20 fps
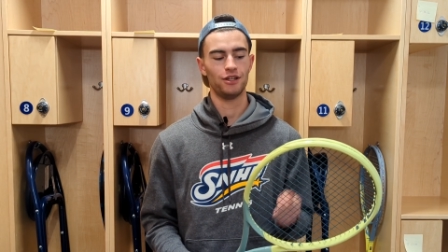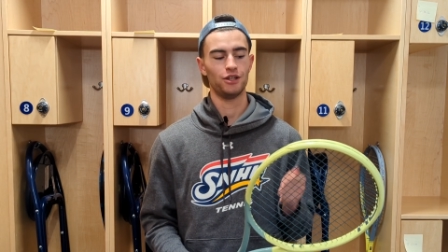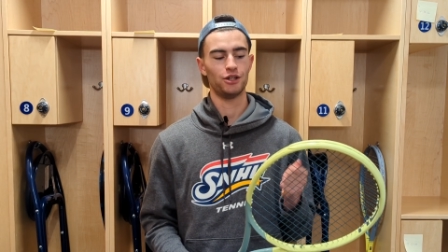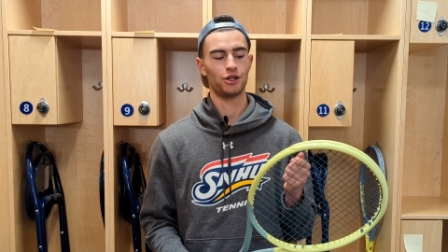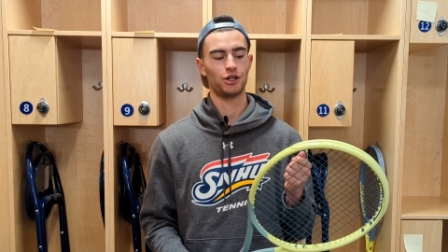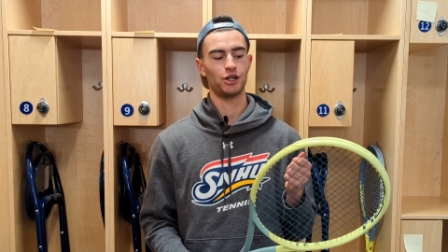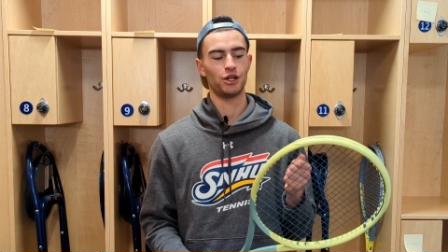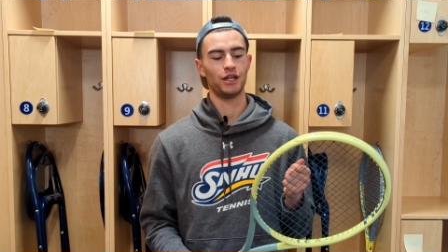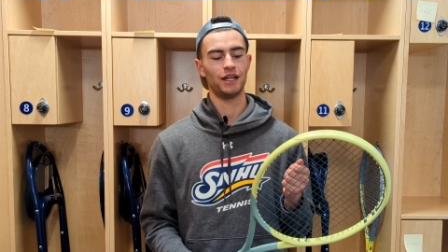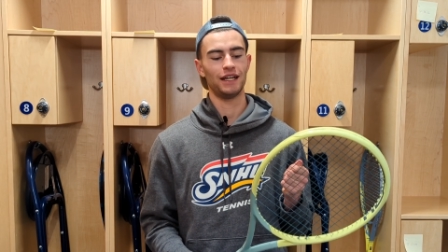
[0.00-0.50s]

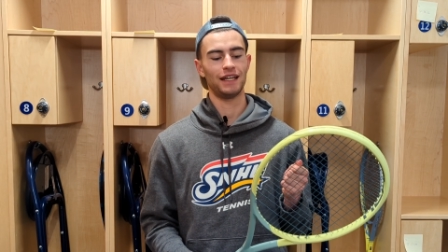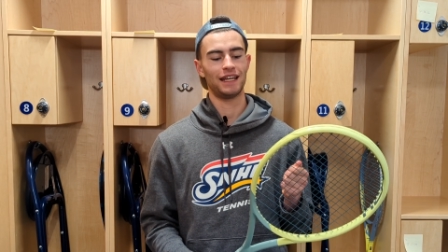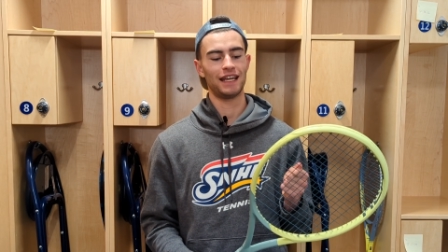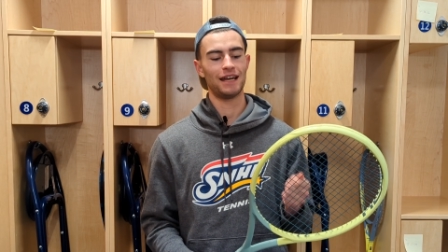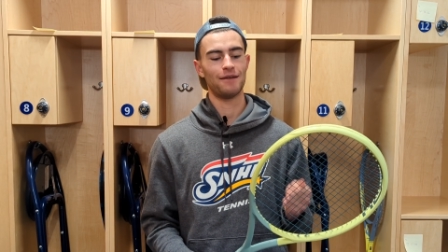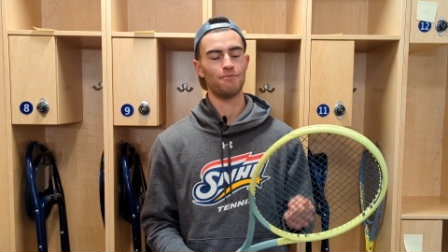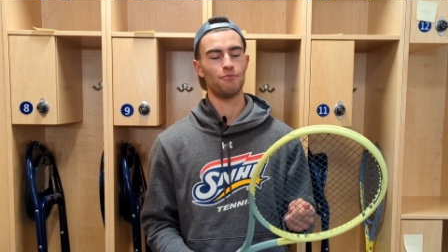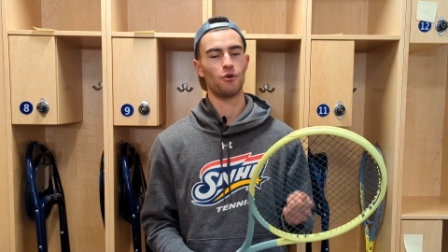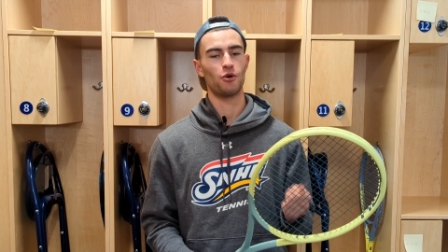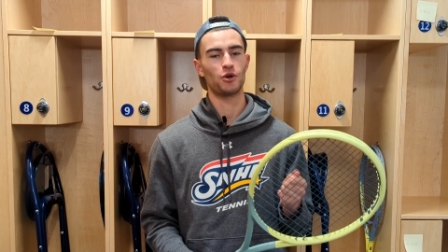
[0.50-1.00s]
you're gonna
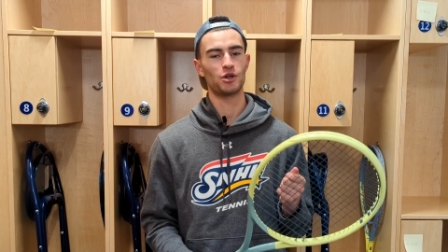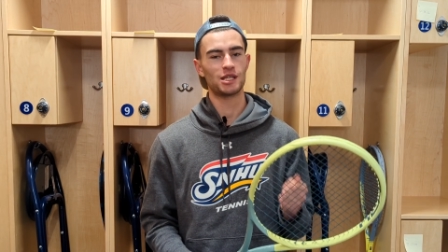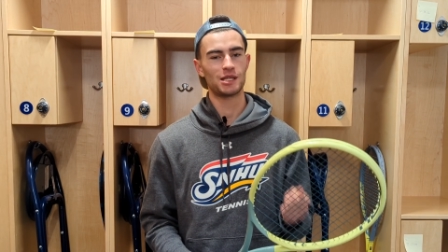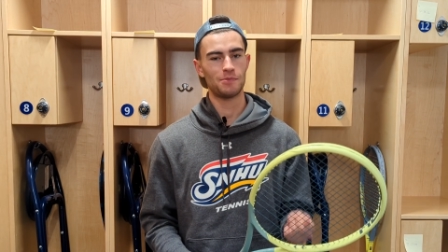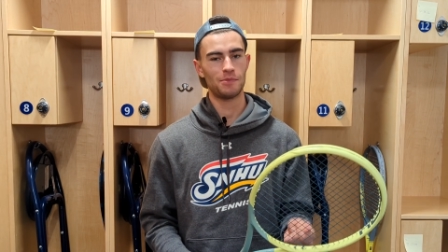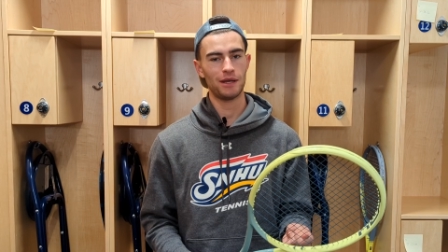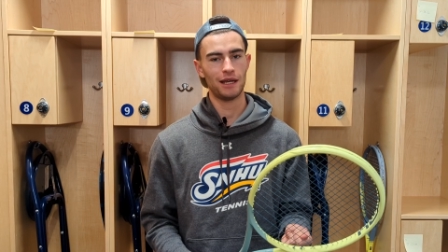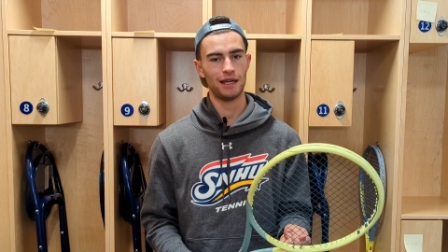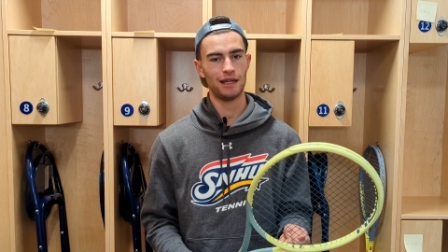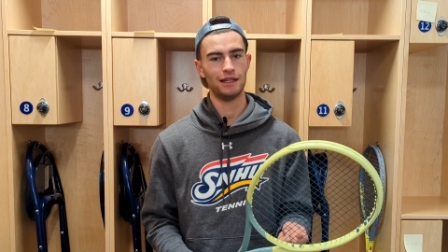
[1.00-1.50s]
get more
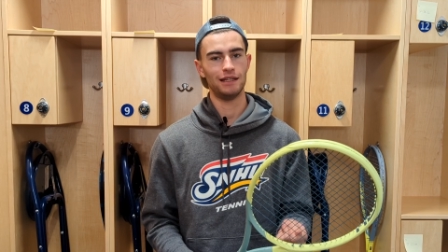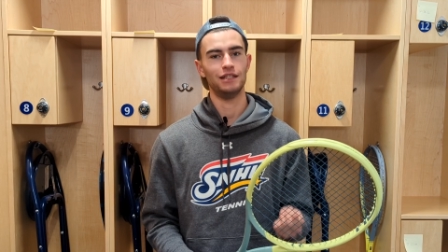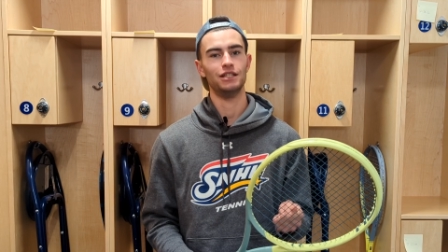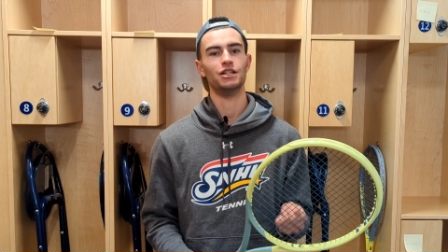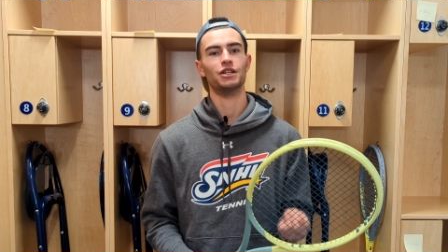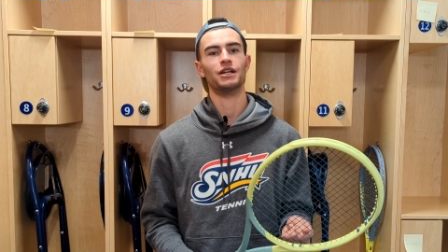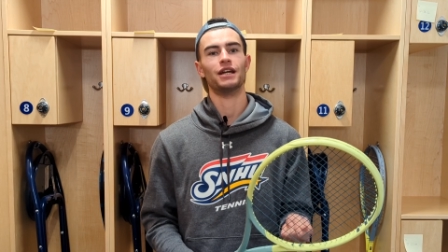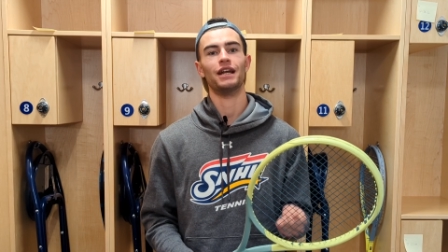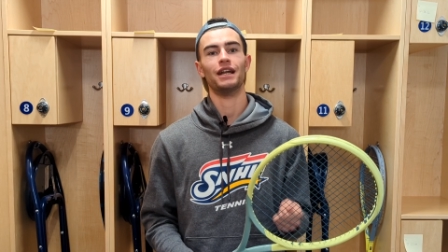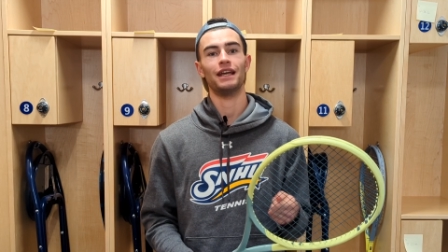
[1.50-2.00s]
spin,
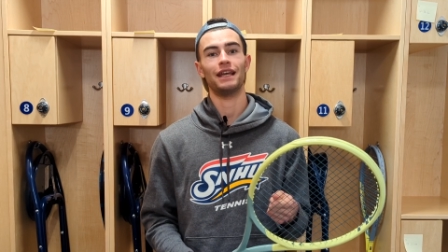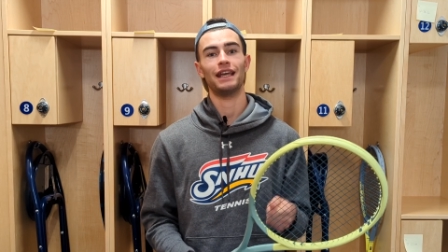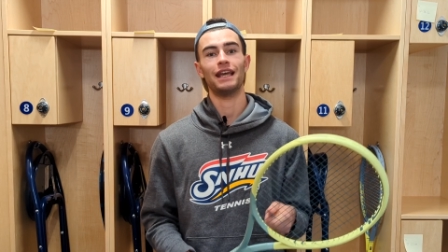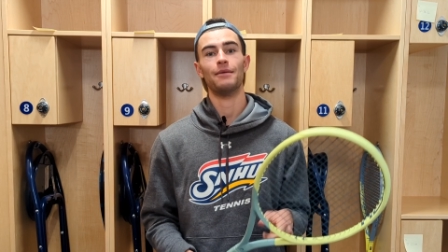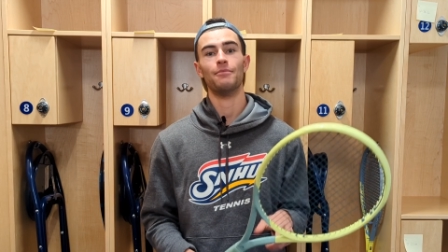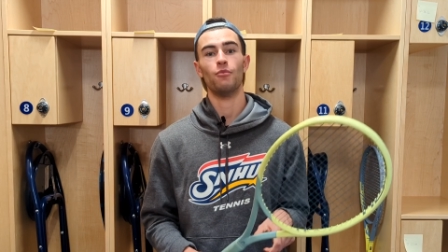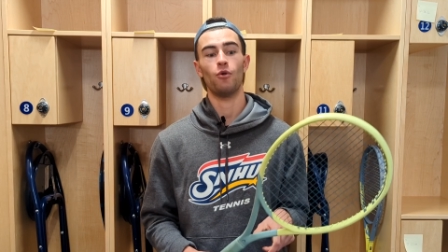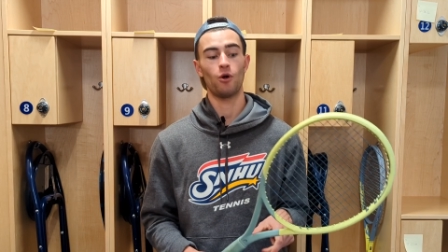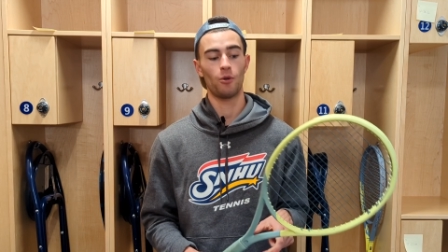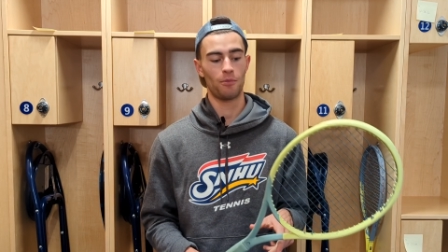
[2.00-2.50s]
you're gonna
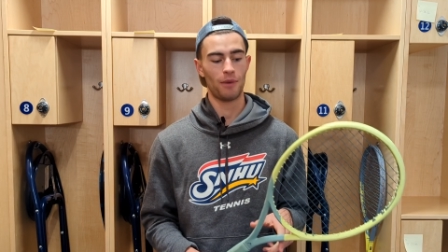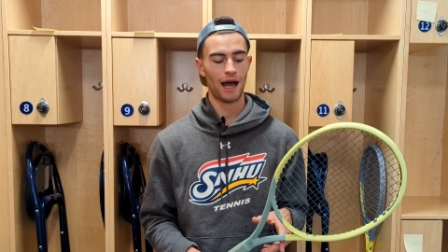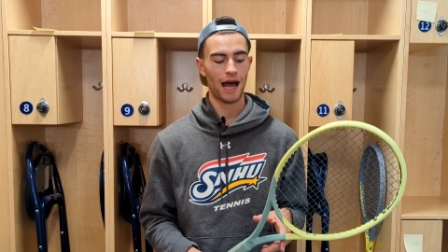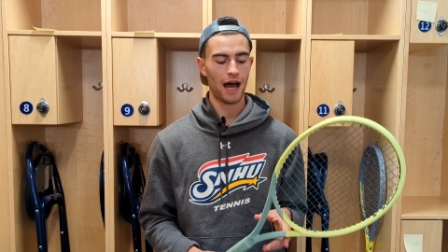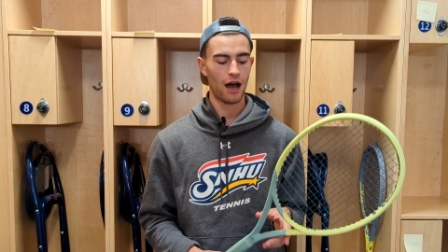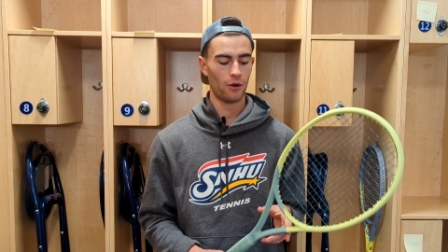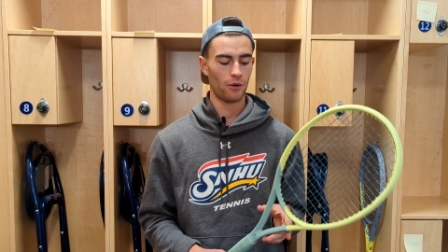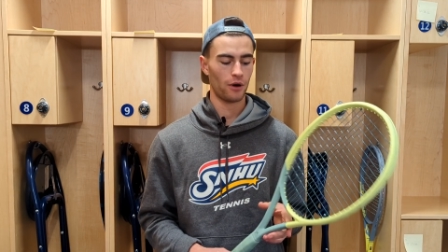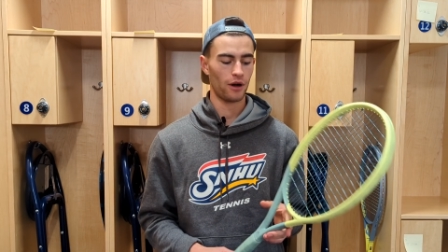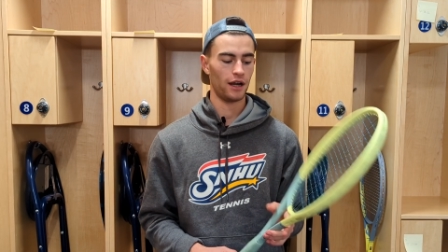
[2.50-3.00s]
get more
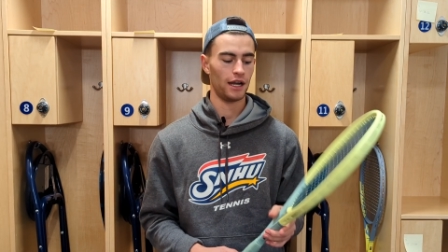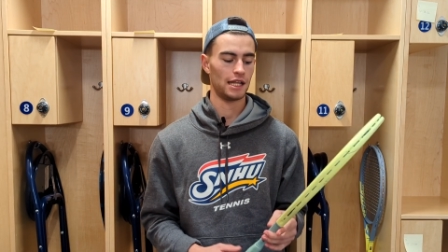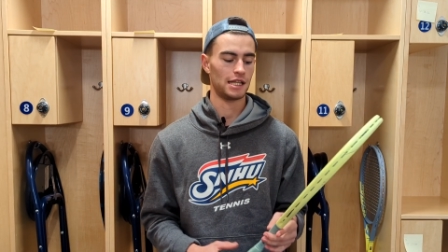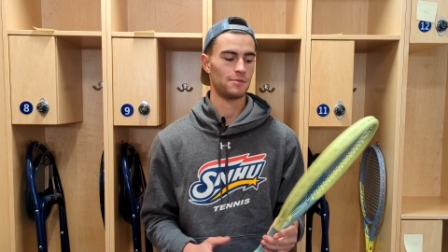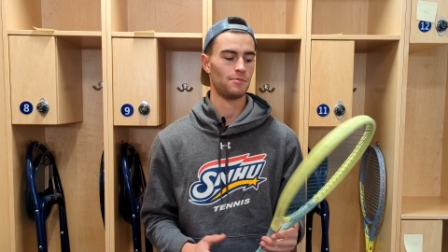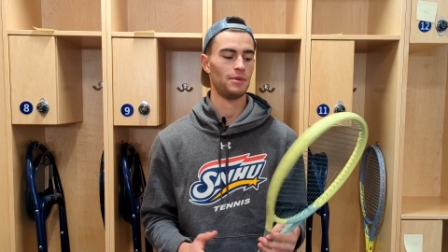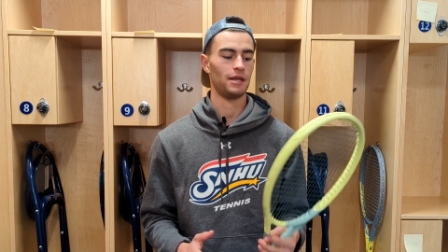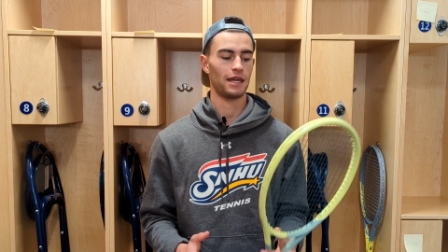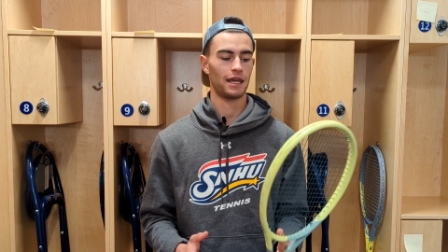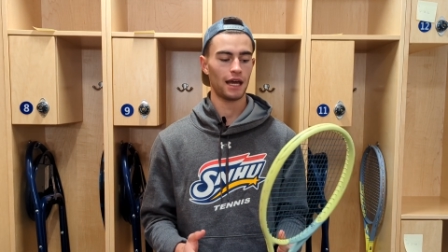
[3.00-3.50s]
power, and
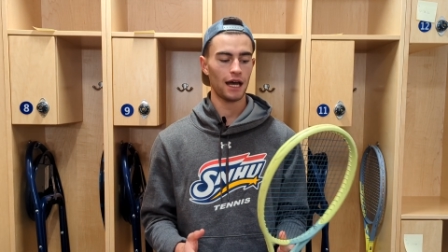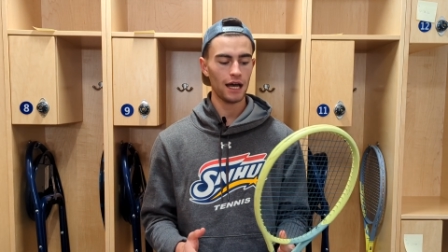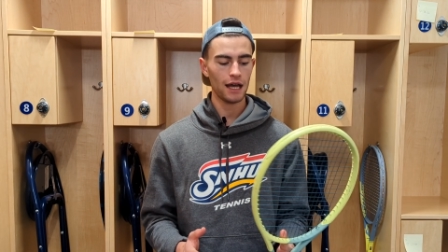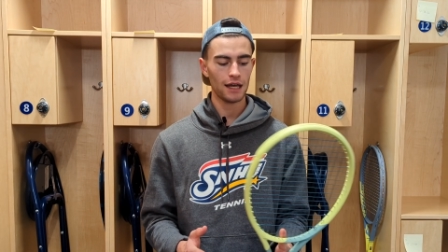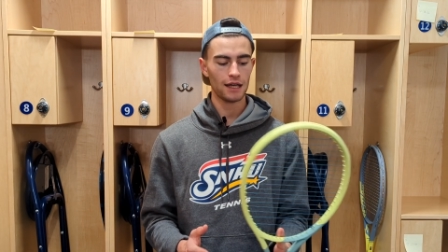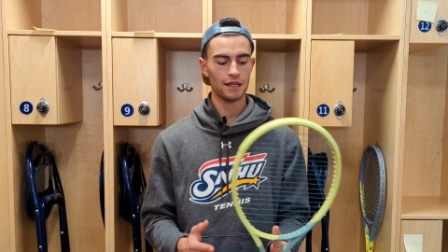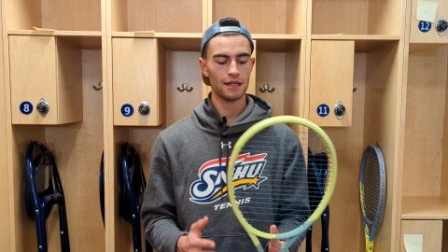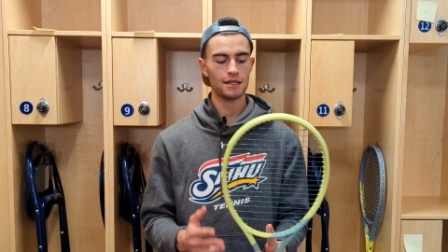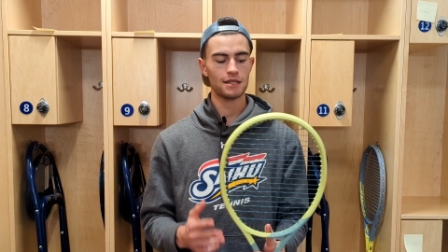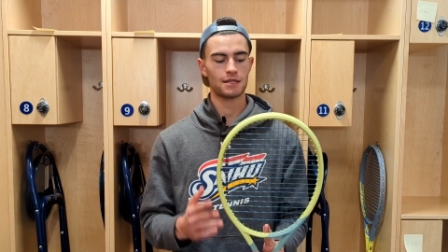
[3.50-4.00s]
it's
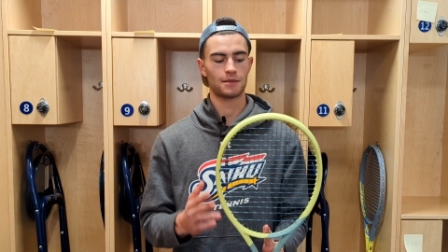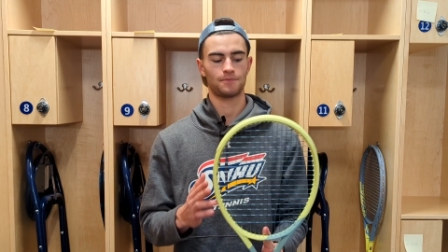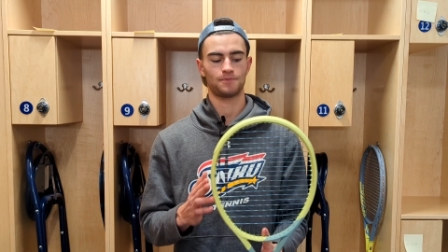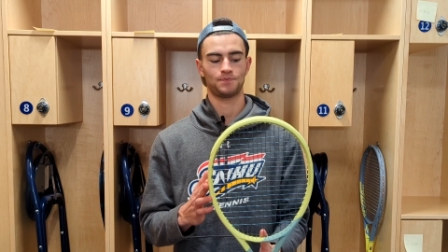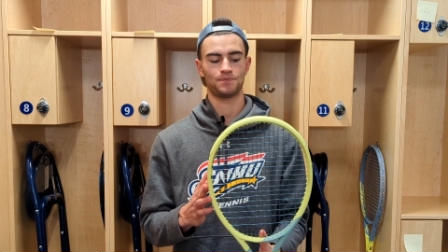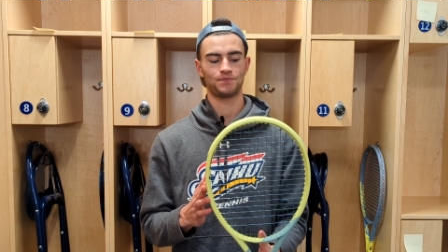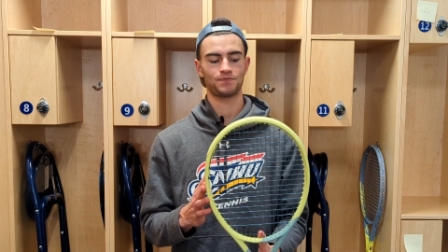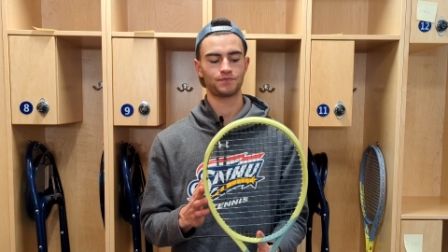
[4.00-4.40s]
because